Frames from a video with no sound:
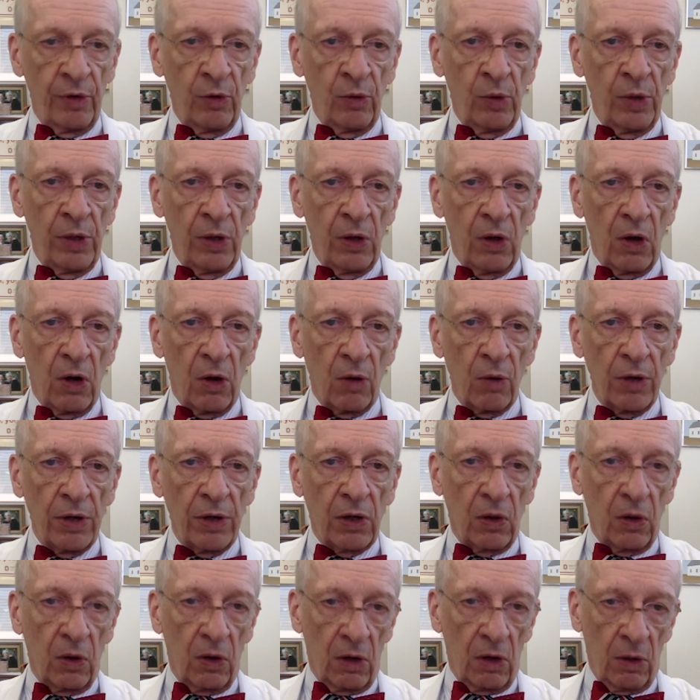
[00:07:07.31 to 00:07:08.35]
we all
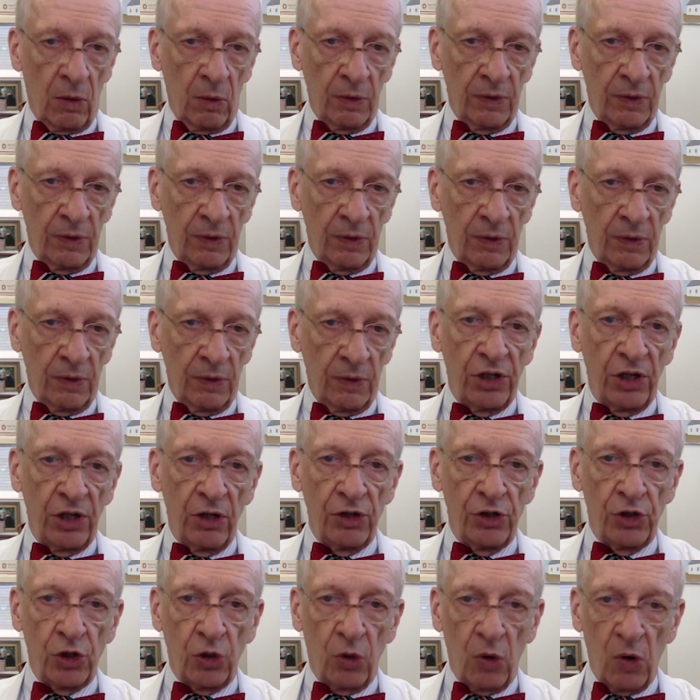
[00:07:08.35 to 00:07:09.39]
recall was the sheer
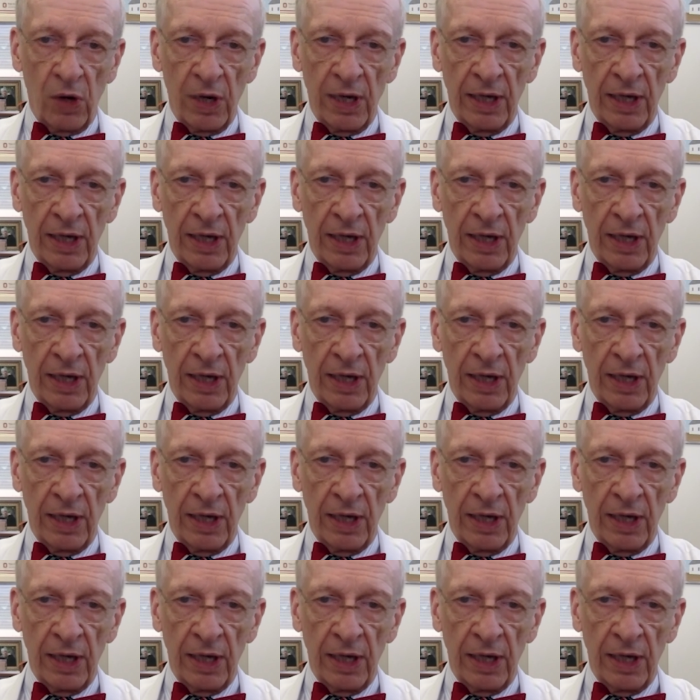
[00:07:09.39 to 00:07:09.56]
joy